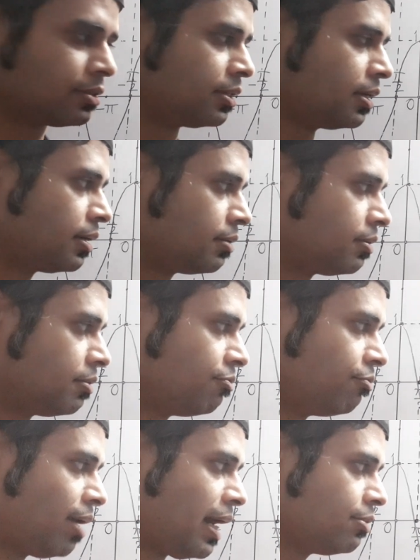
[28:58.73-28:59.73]
the
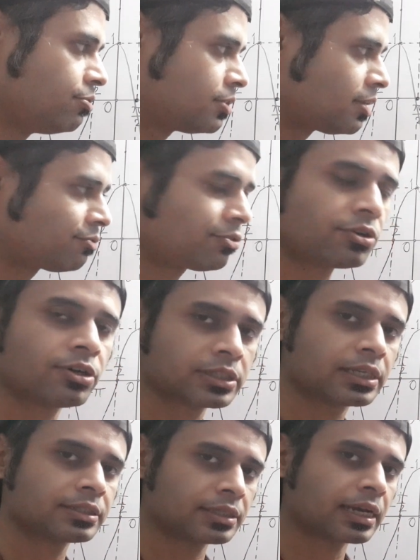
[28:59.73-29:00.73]
values of cos
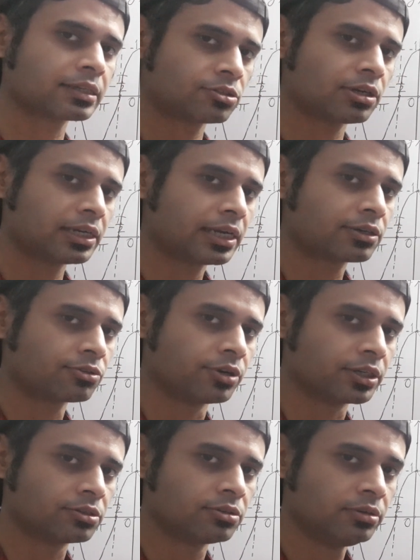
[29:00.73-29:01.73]
x actually are
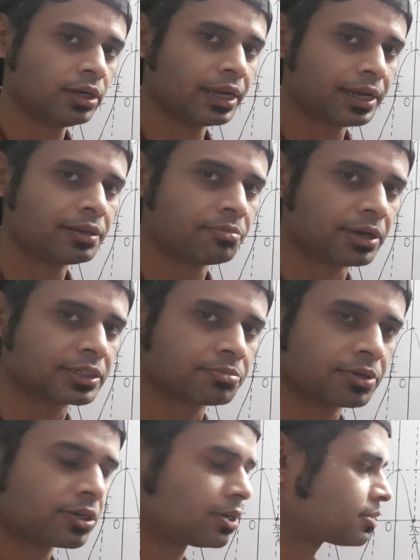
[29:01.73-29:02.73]
going to help us,
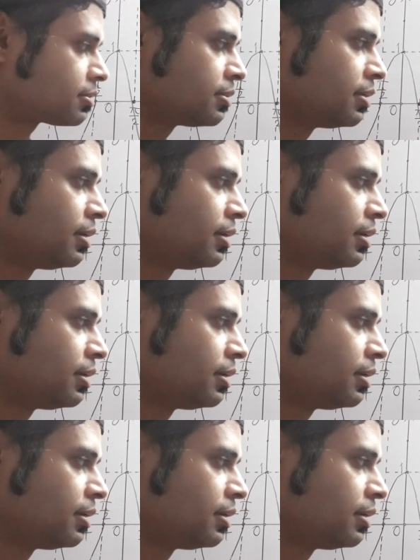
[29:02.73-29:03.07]
because